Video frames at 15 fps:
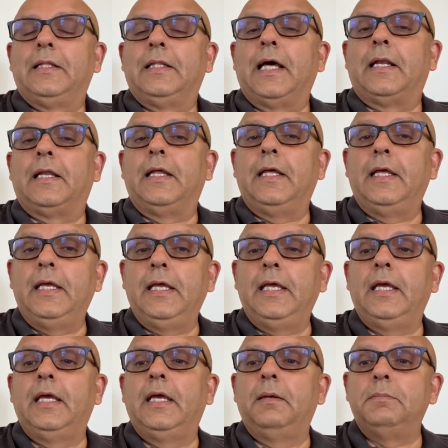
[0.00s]
that he
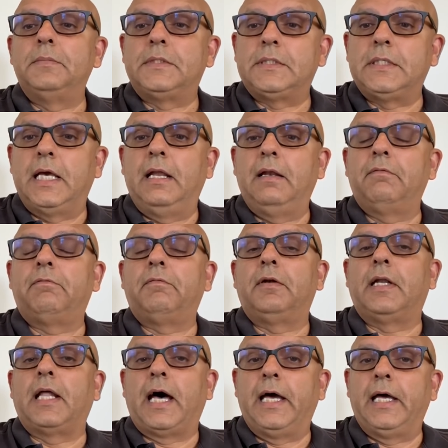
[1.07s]
himself
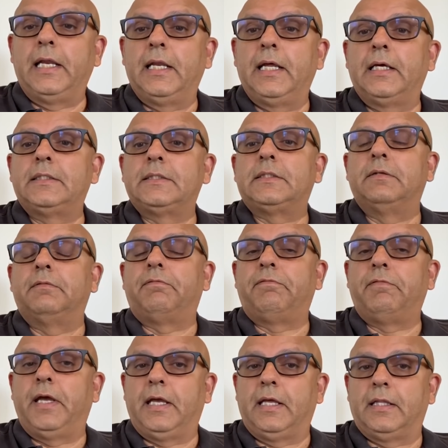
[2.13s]
directs the
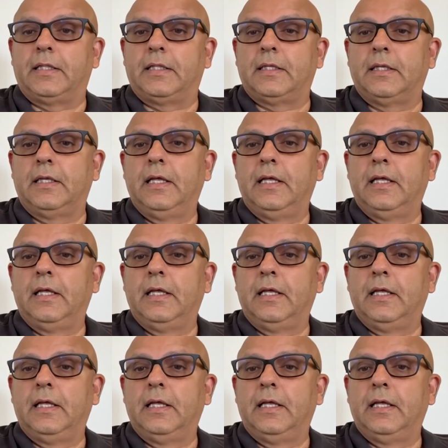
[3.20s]
faith